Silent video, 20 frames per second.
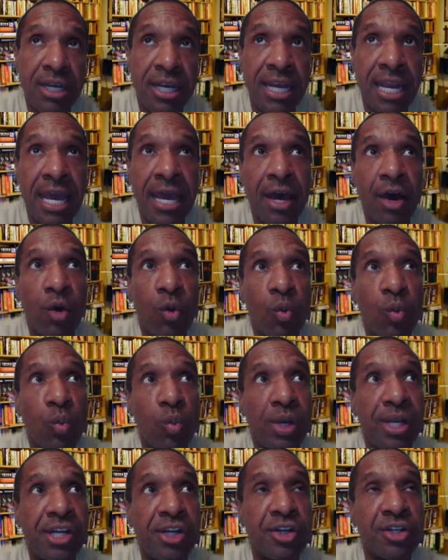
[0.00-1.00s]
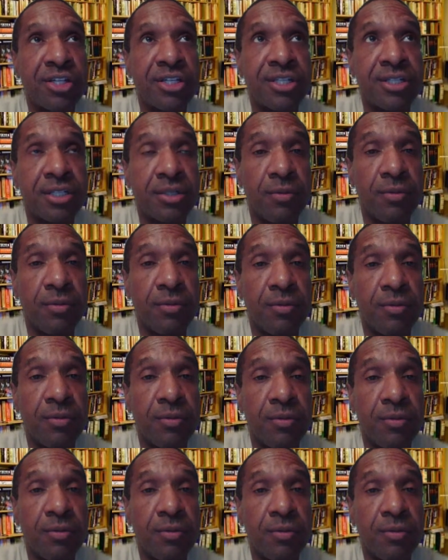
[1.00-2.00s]
Now, when you're
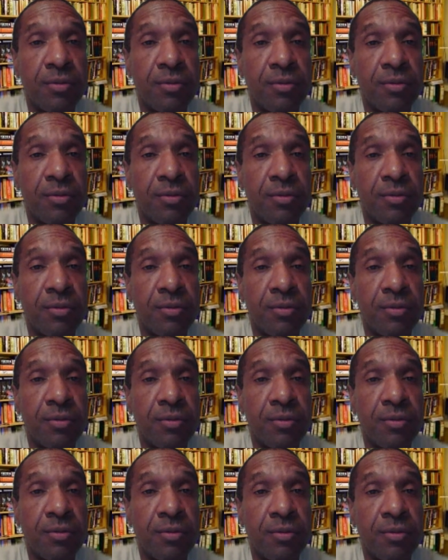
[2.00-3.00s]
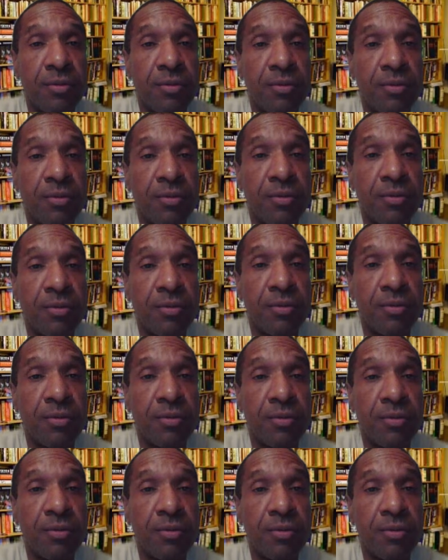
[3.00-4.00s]
a corporation,
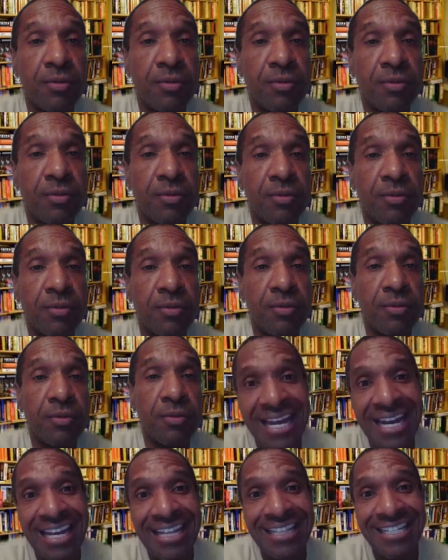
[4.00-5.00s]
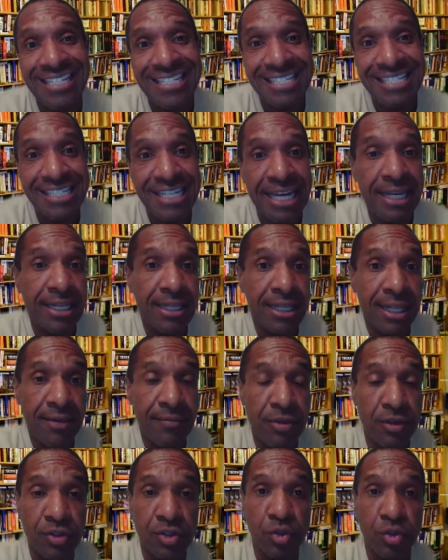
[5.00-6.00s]
you're doing that at the state
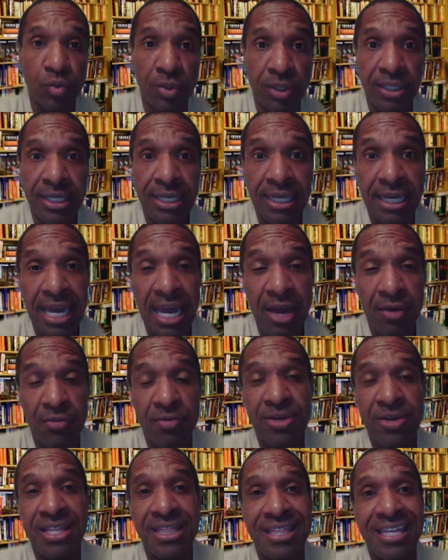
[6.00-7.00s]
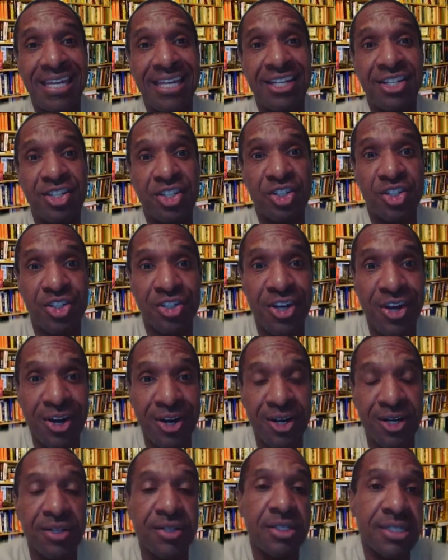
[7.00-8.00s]
level. So really everything
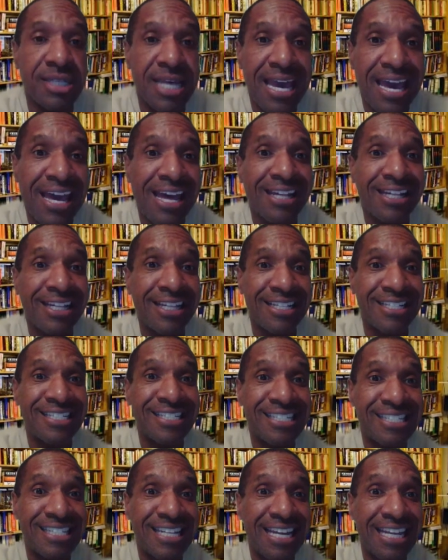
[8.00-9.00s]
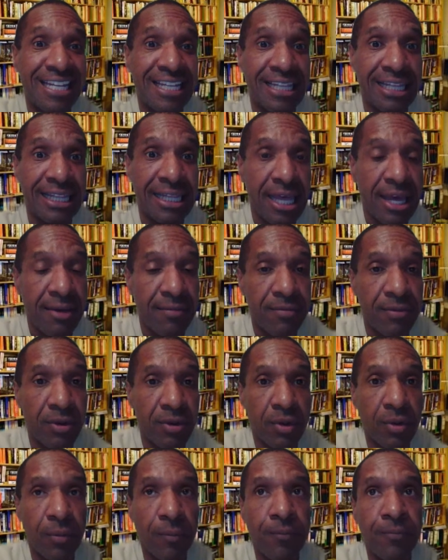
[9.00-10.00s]
starts at the state
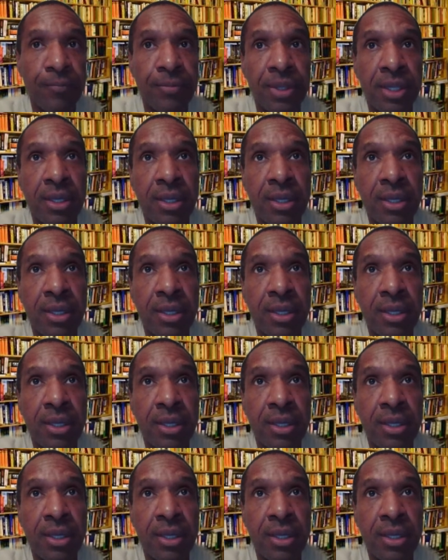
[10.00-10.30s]
level,